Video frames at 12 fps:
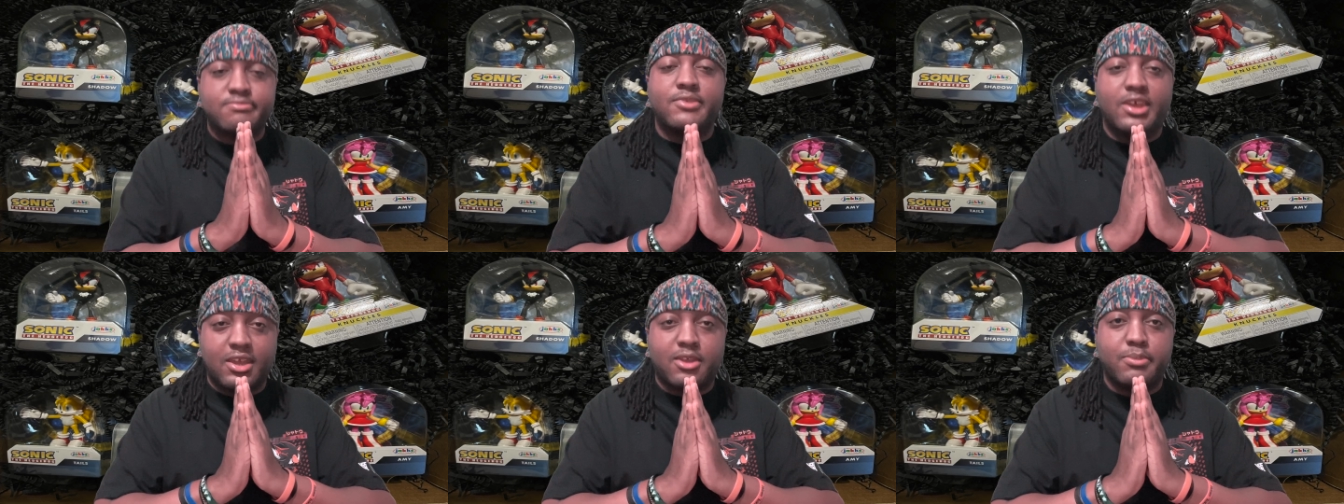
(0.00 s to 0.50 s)

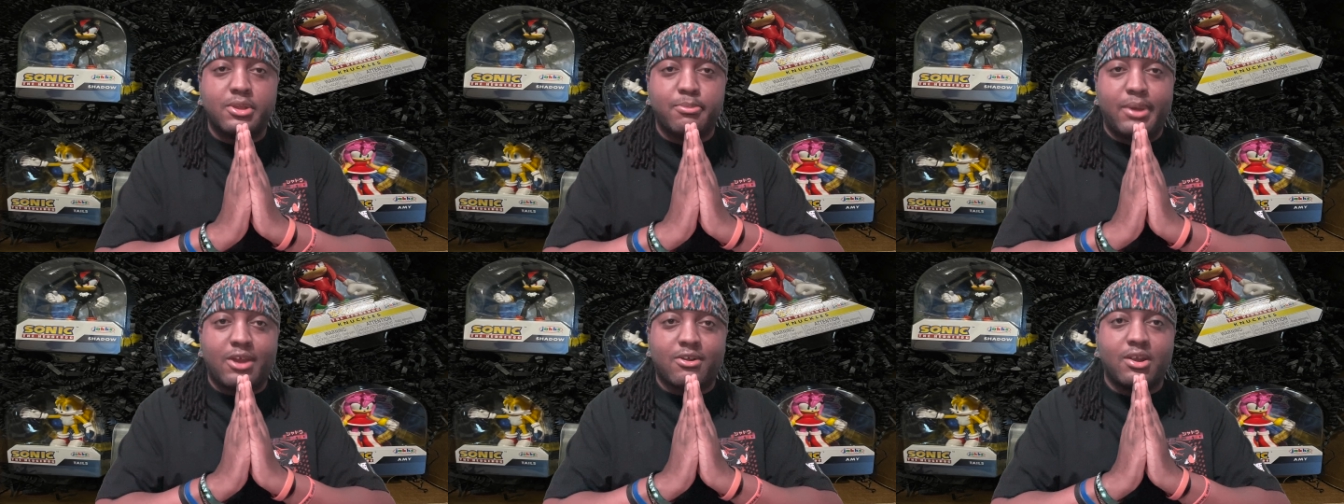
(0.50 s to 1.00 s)
it can be the
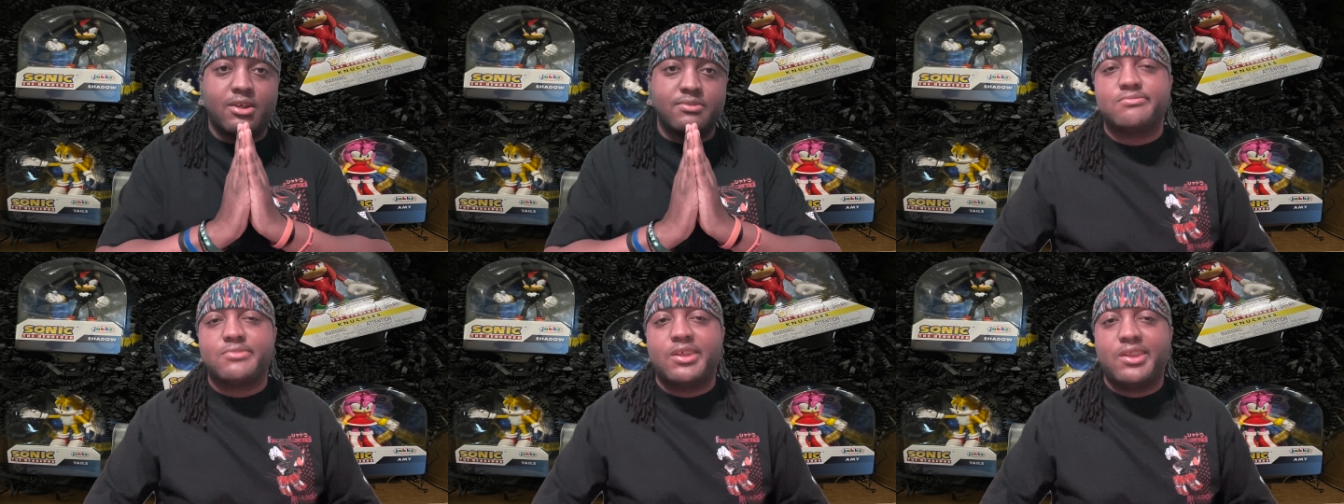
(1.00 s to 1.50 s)
background.
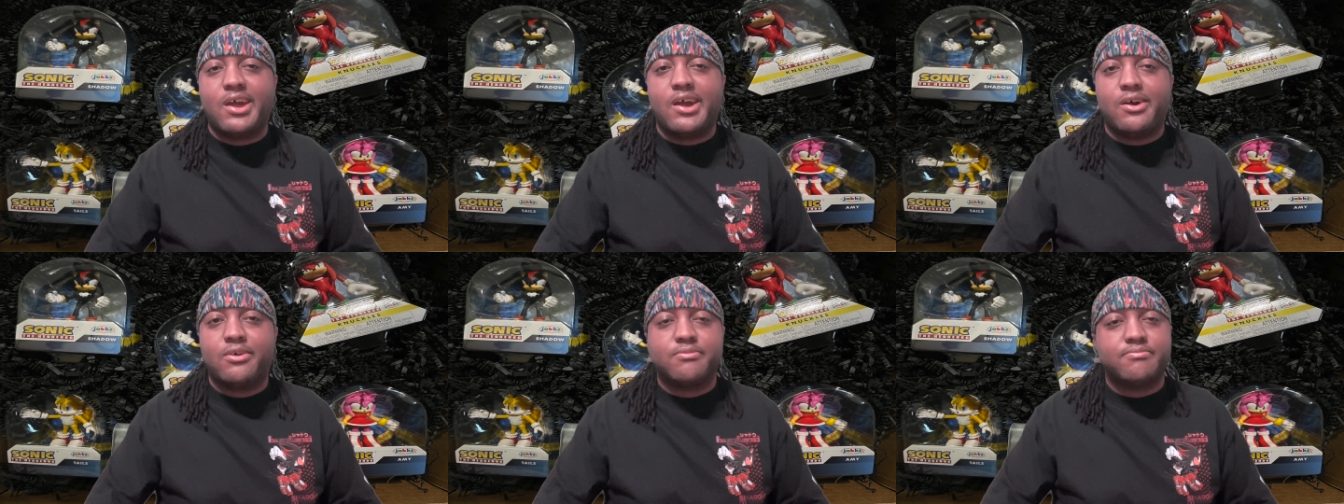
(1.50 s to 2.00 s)
And
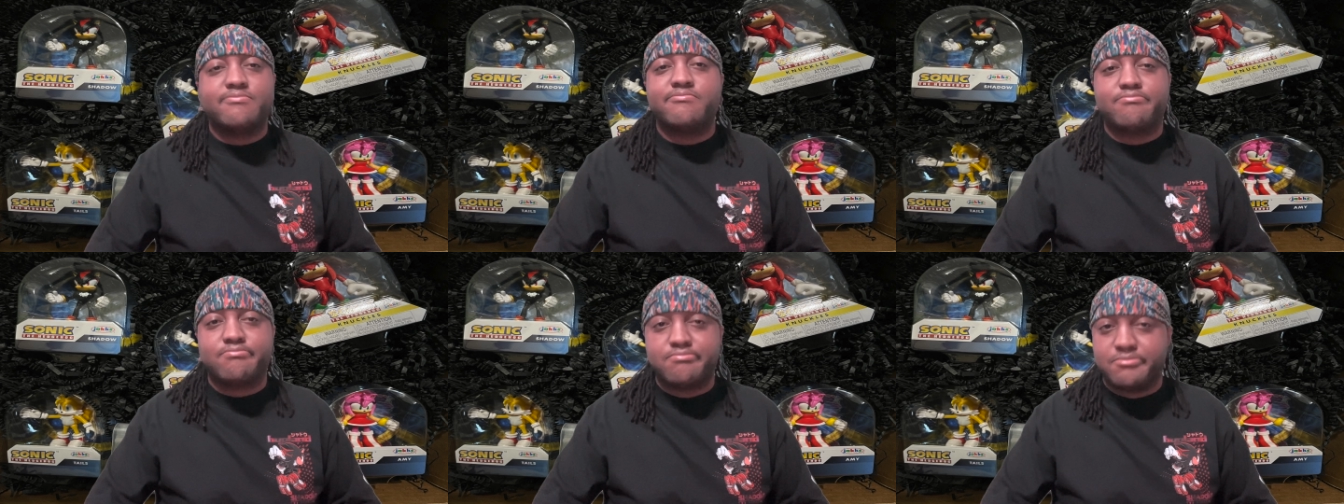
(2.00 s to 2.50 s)
now
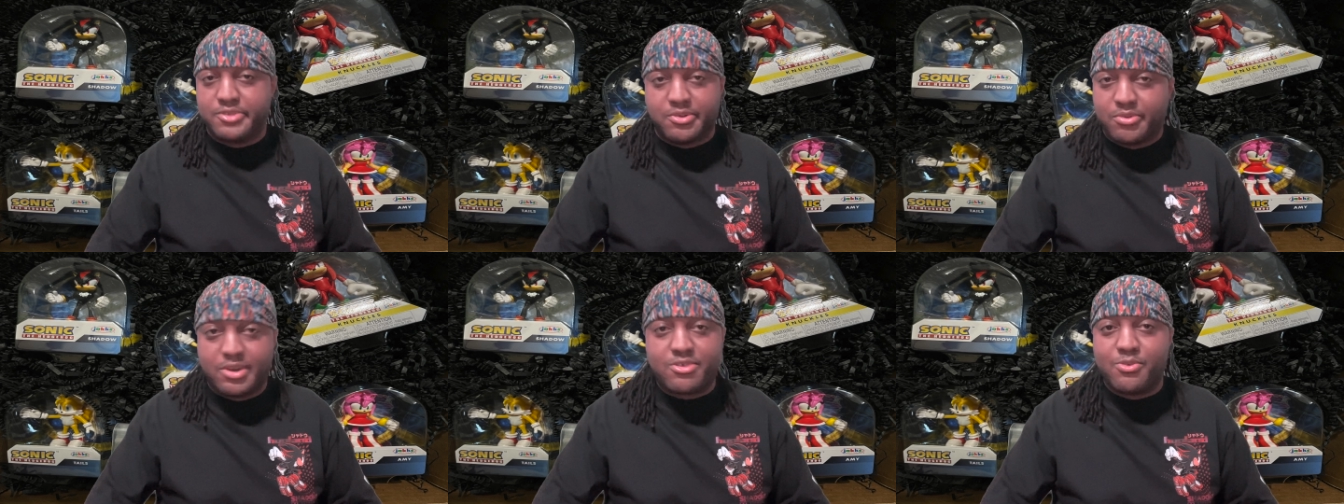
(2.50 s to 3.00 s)
the
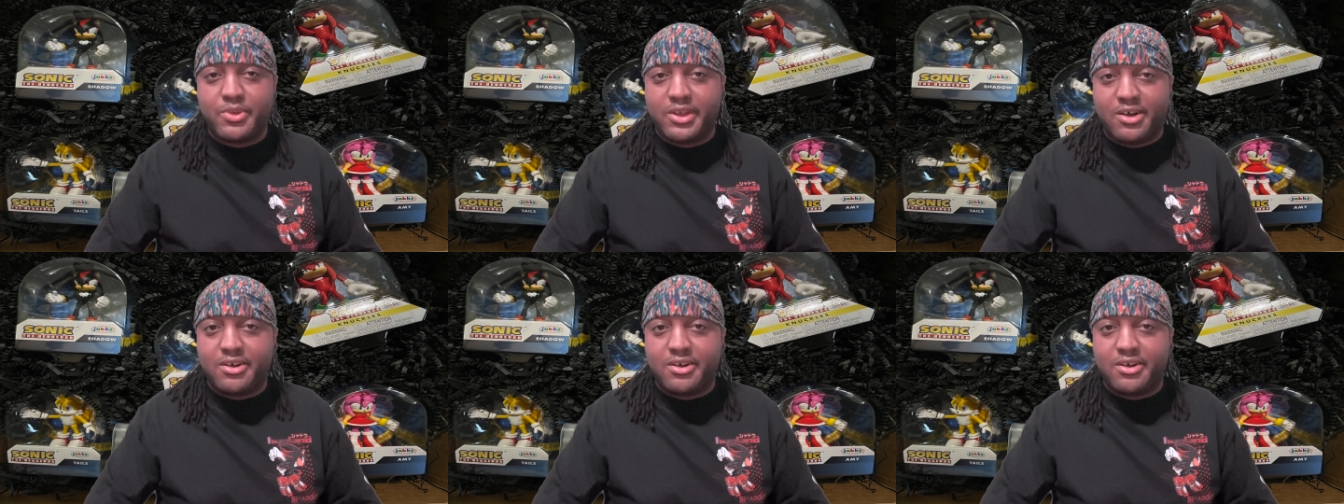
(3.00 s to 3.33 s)
reason we all